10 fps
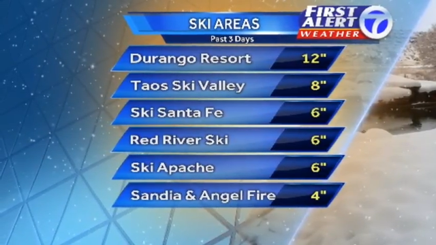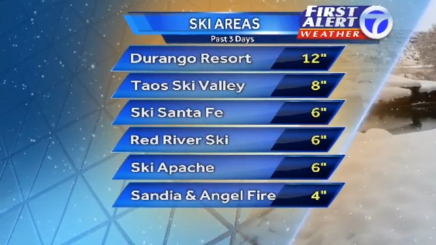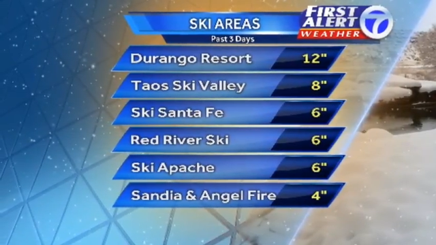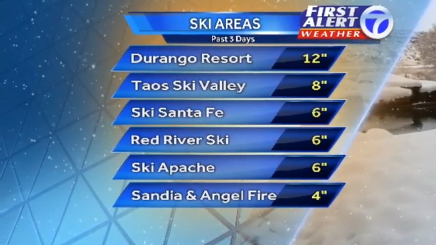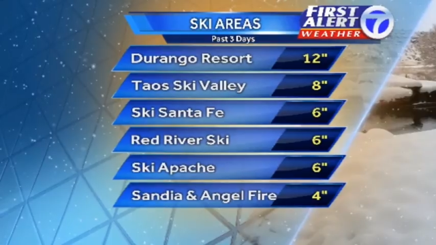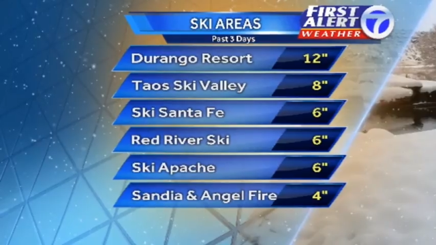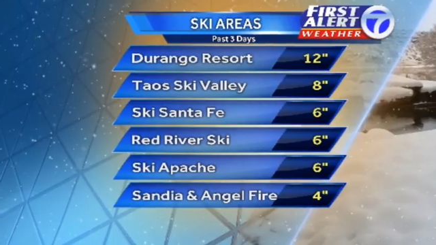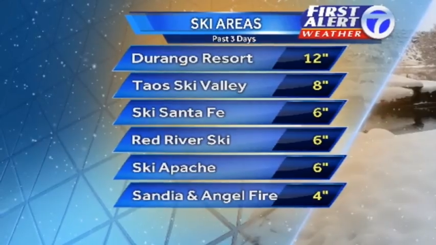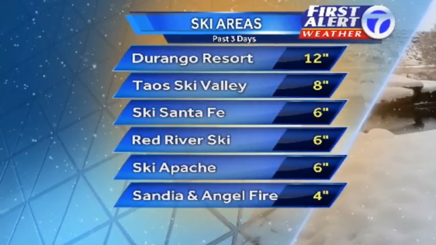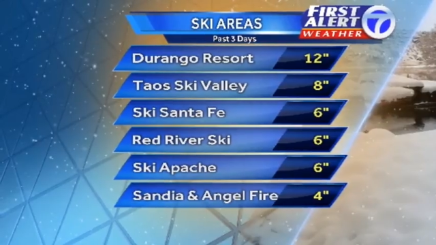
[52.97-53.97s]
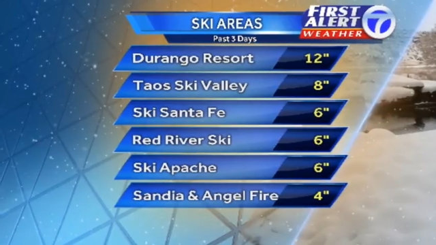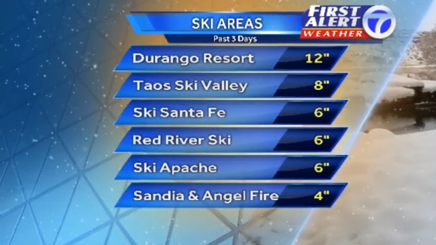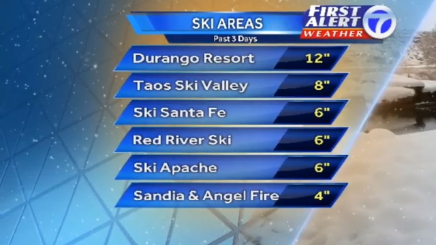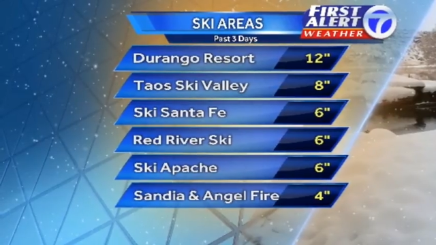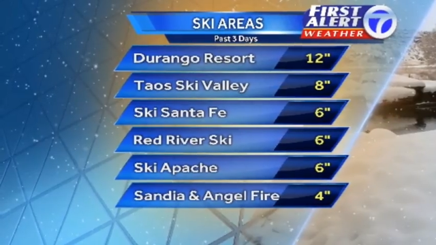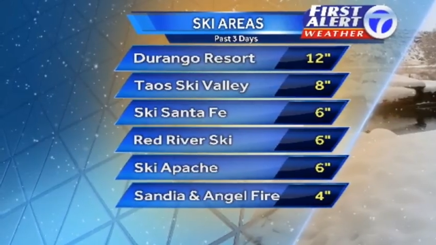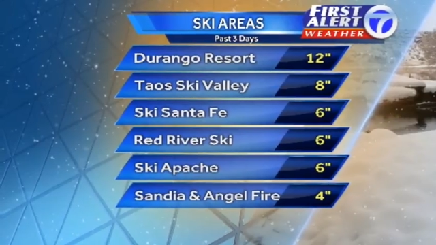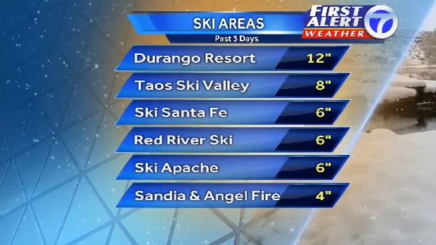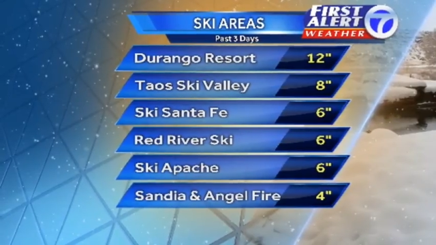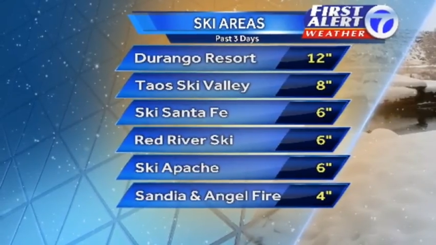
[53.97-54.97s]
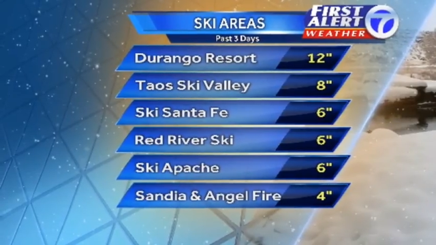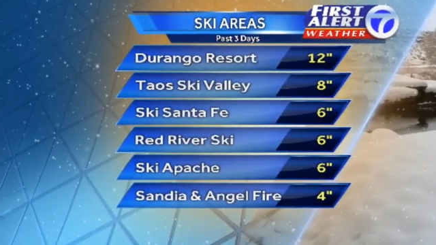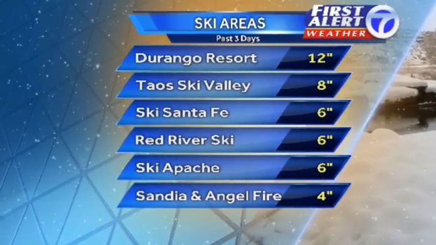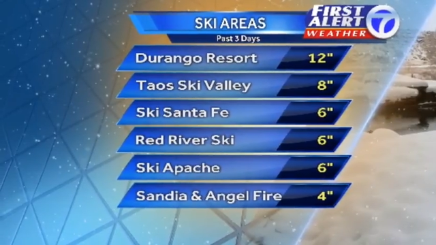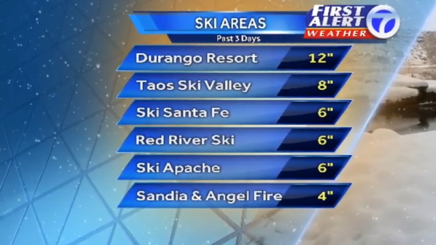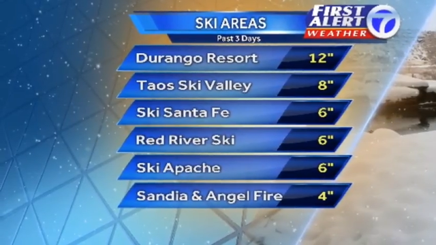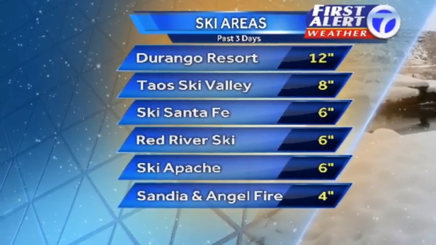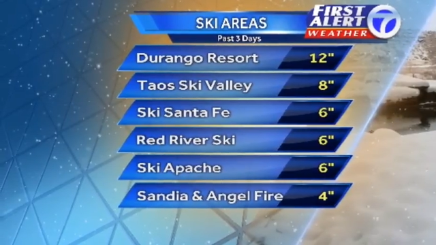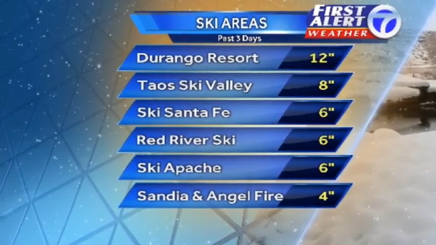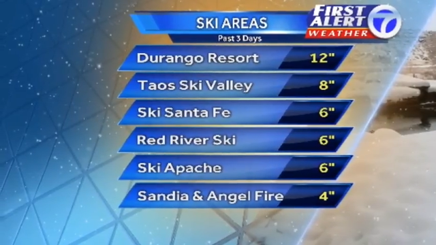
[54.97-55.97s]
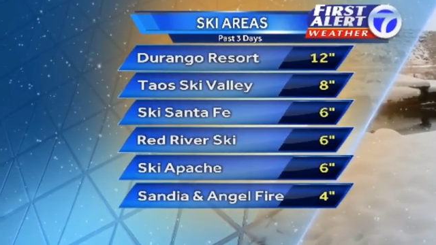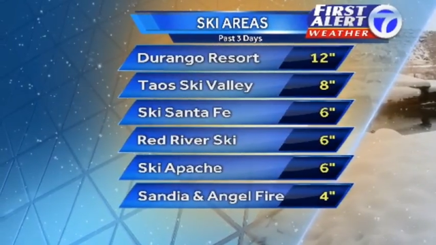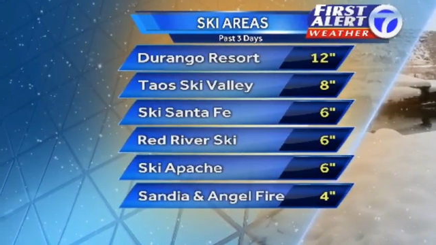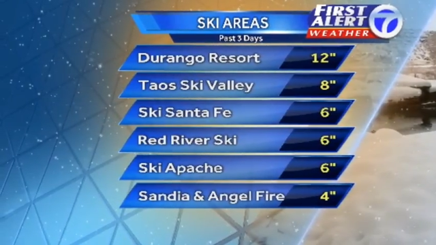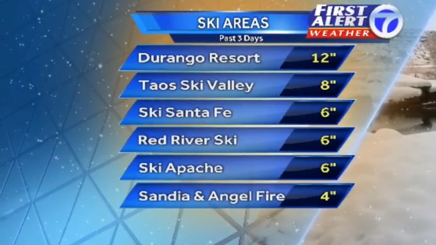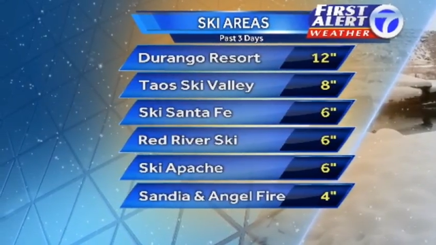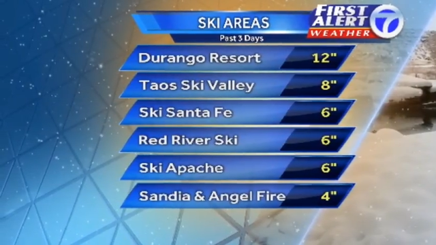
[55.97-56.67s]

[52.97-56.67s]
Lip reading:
[unreadable: no face in view]